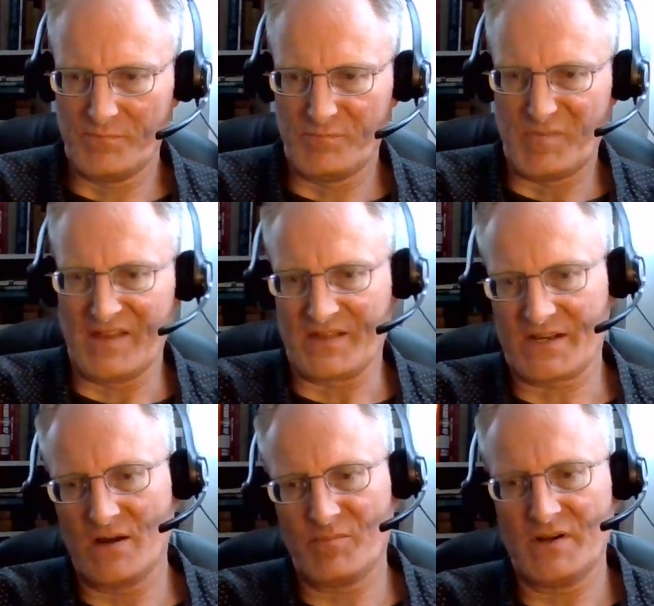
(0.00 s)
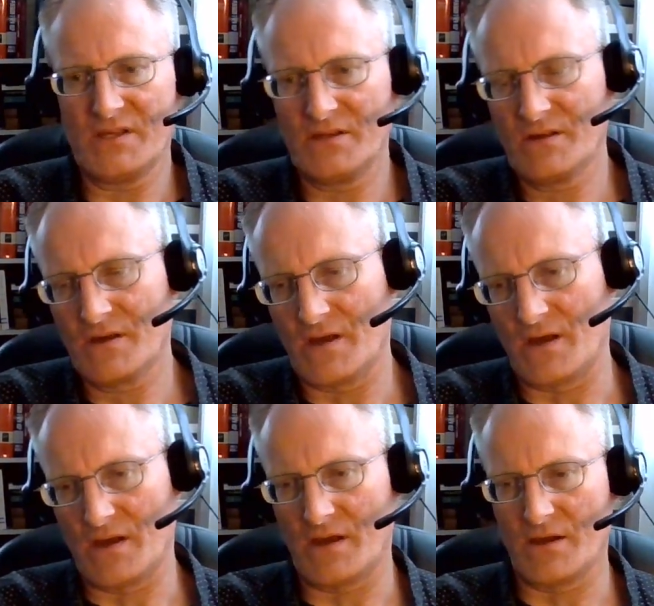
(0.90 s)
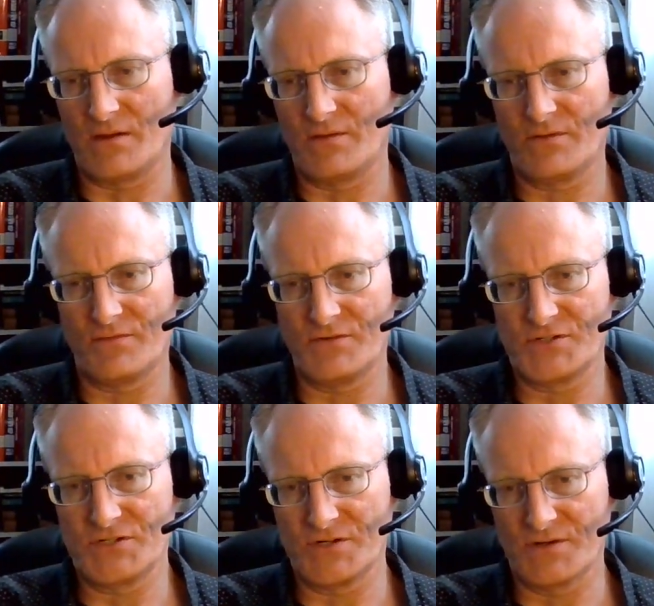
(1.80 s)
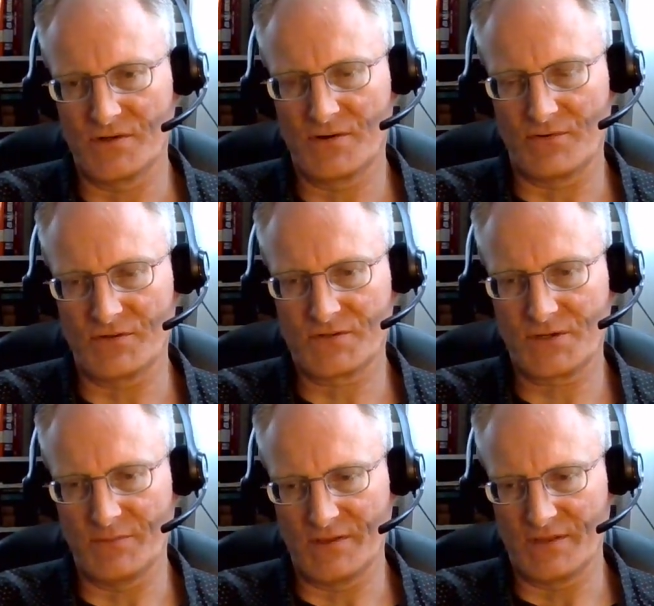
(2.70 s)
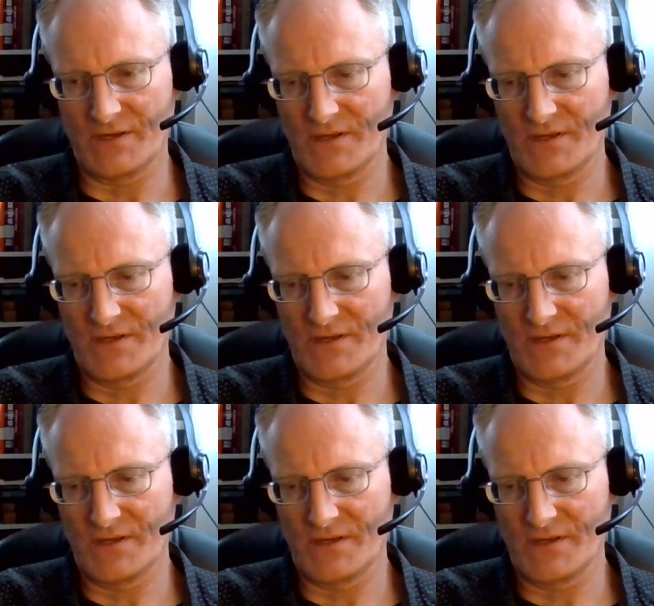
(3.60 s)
by the company, the Virginia, or excuse me, the